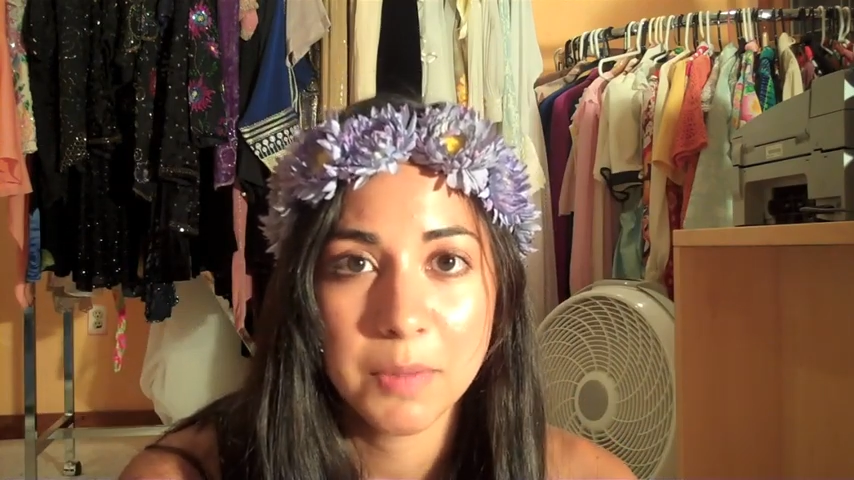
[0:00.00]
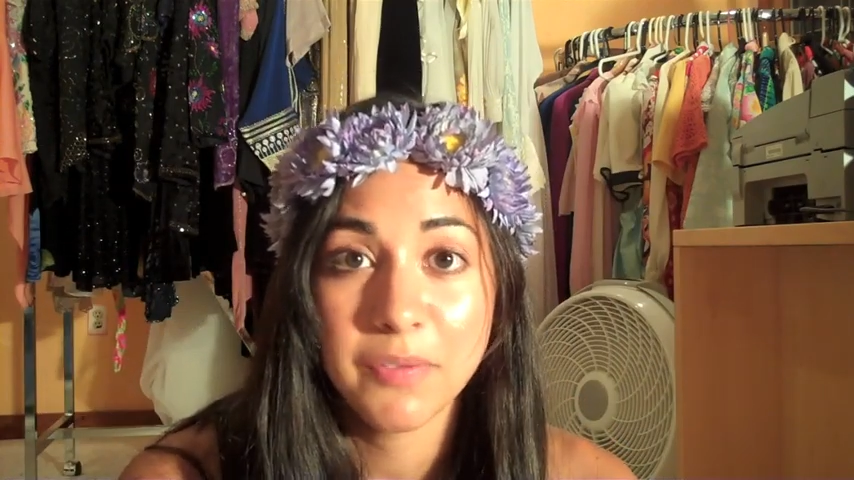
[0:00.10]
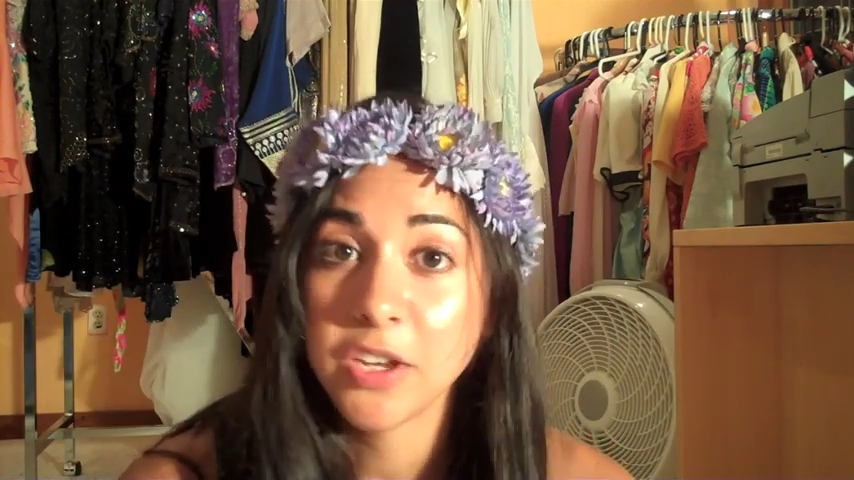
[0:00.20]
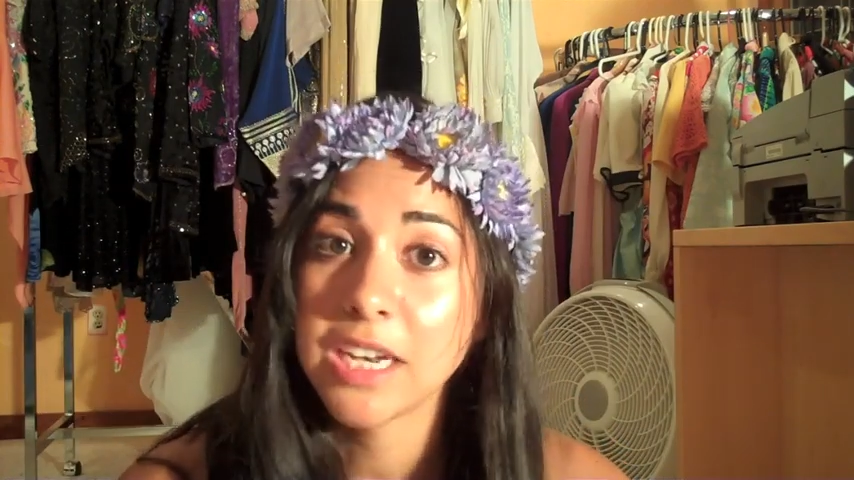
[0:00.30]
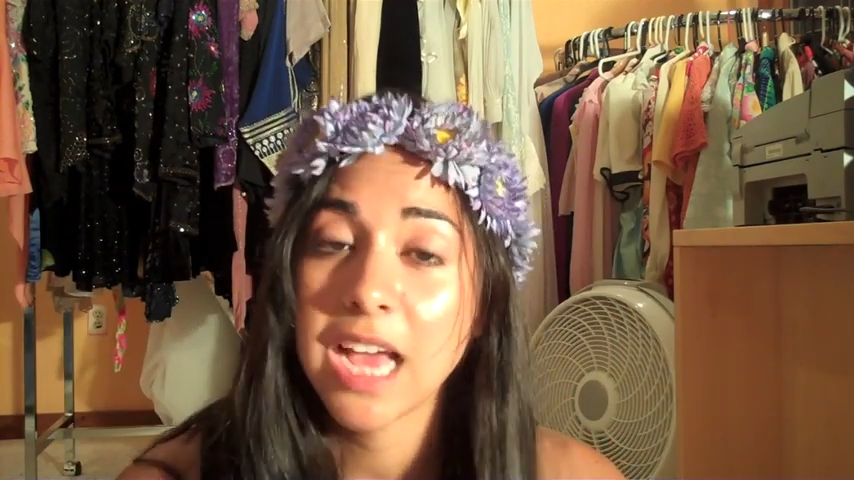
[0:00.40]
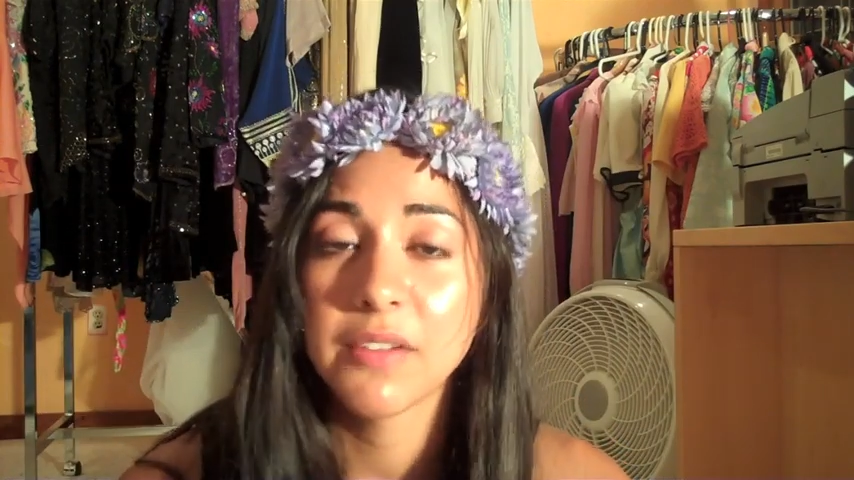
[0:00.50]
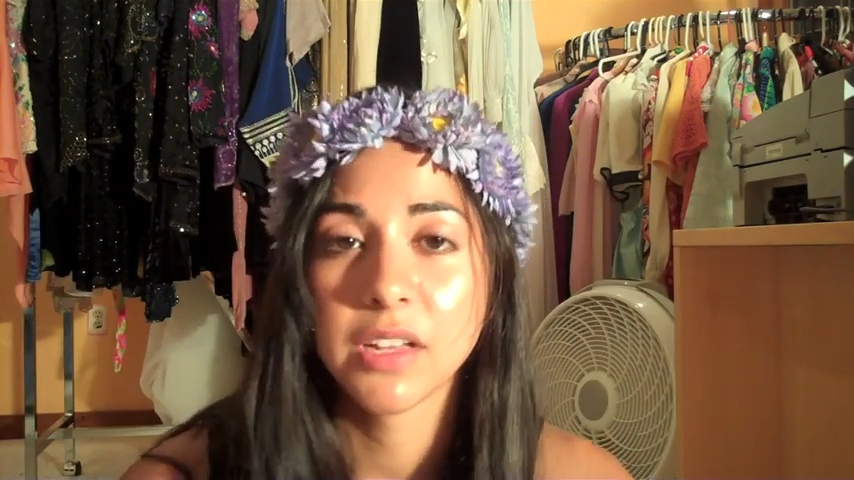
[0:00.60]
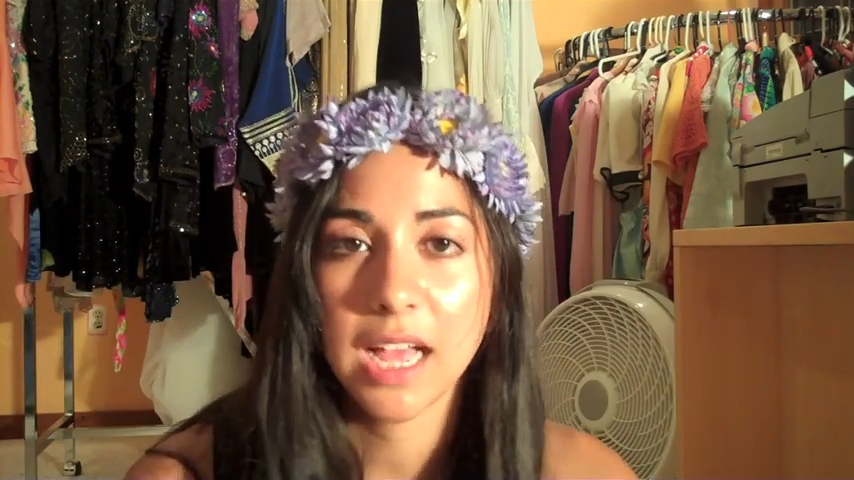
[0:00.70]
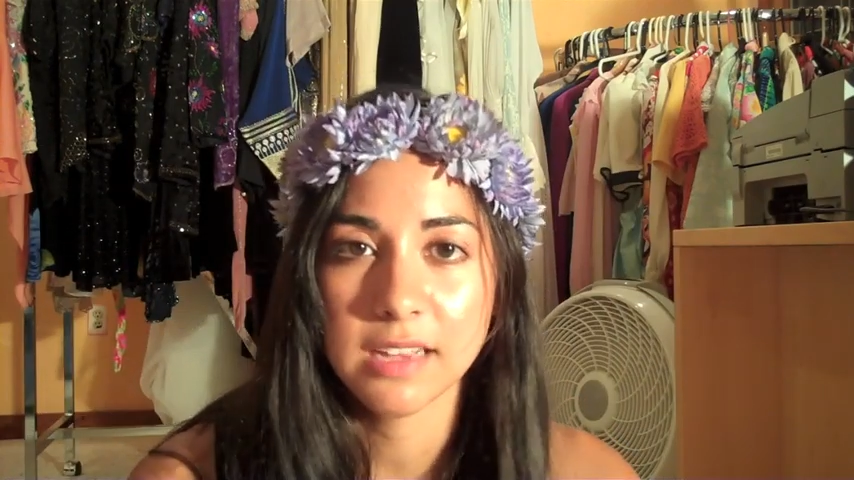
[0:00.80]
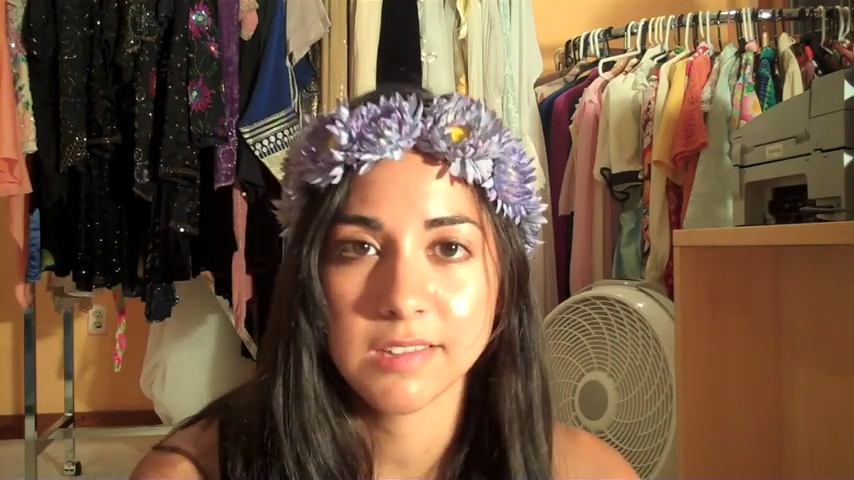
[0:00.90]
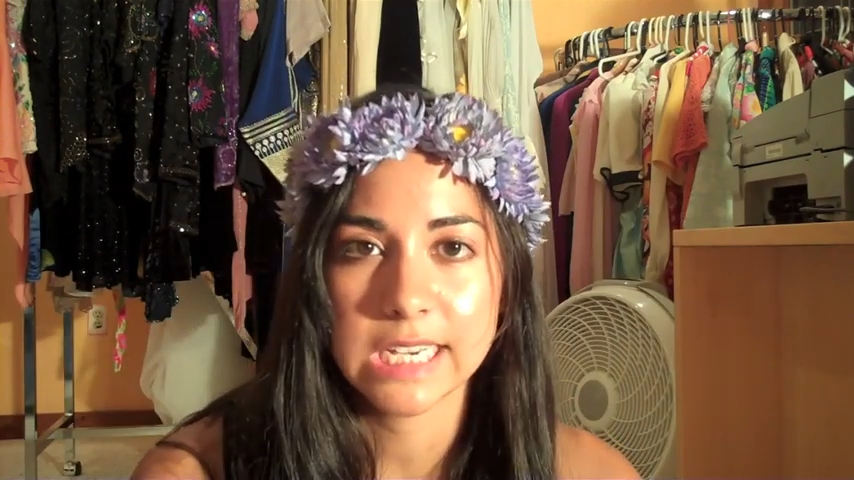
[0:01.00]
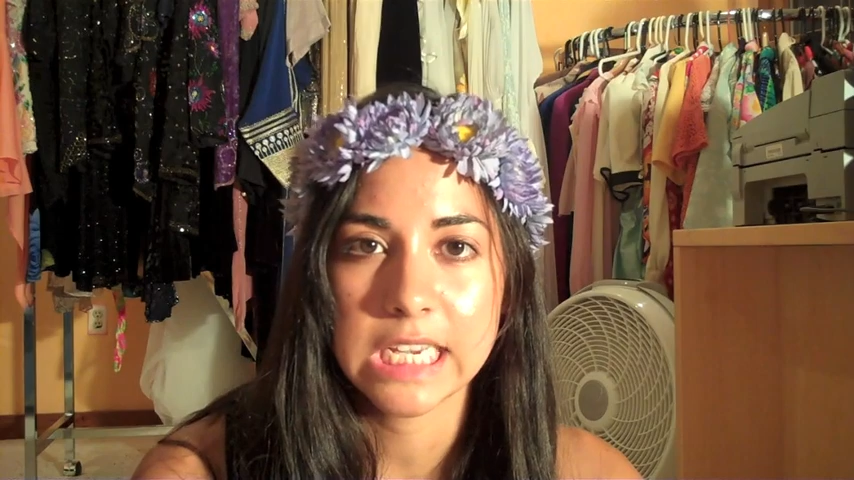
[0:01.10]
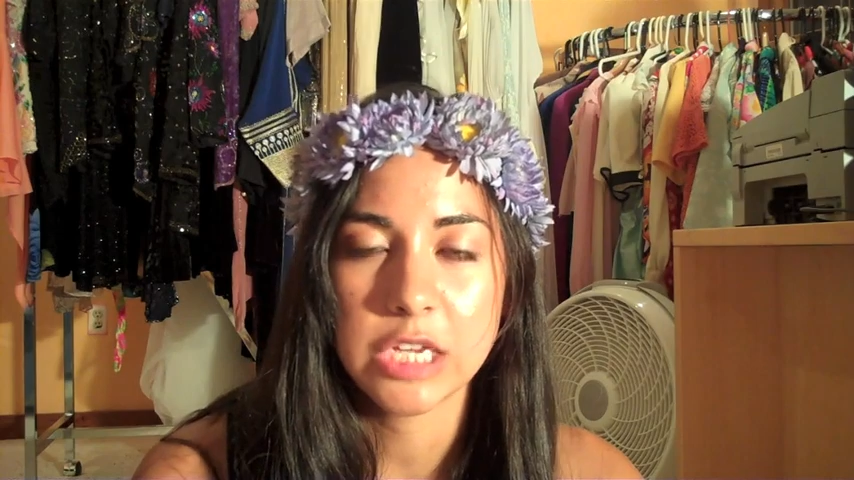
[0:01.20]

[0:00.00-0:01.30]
If you didn't have elastic,